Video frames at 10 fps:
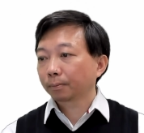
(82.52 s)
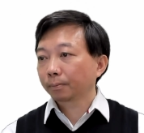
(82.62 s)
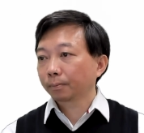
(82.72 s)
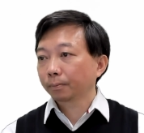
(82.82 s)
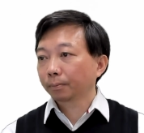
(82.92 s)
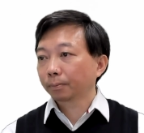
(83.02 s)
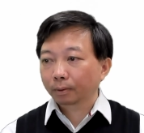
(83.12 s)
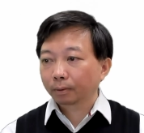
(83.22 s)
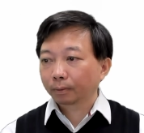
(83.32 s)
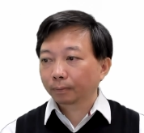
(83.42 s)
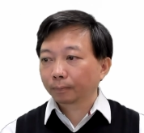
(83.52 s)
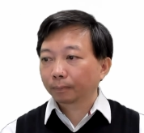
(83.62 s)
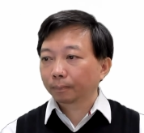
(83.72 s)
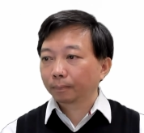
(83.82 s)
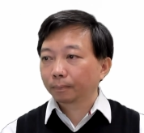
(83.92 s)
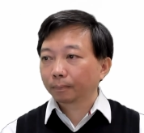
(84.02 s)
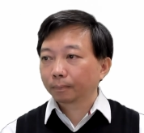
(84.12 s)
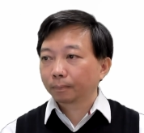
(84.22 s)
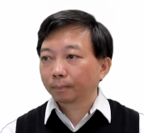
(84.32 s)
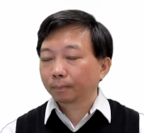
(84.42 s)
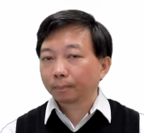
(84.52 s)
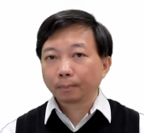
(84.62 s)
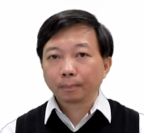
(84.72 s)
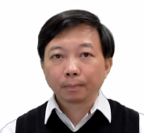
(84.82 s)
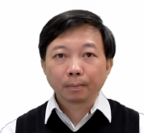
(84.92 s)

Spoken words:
Nobody speaks.